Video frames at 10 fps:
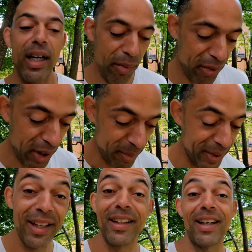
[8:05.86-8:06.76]
come from?
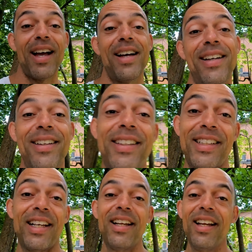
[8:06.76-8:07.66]

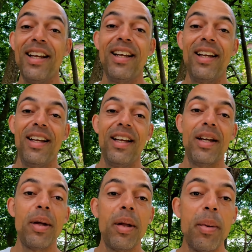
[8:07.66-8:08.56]
Listen,
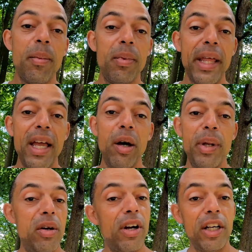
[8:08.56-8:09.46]
Lael
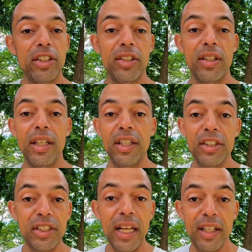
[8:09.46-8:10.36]
Beatrush, you
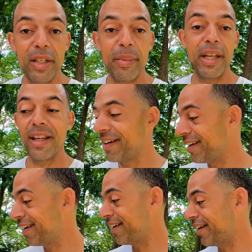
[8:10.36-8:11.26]
just sent it to me.
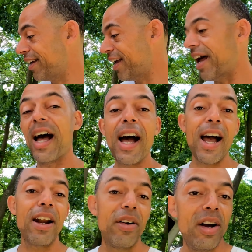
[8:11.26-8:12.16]

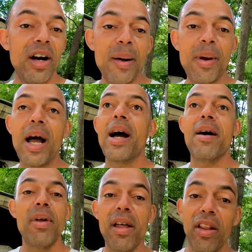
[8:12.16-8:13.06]
I don't know.
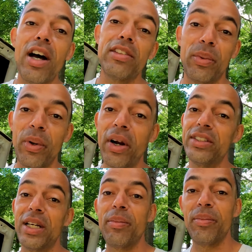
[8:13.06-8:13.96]
I'm at a loss of
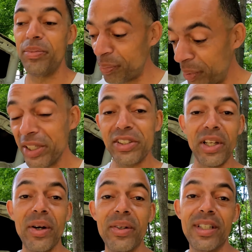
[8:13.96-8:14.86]
words. I'm pretty
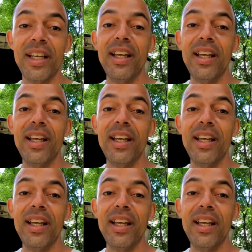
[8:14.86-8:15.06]
stoked.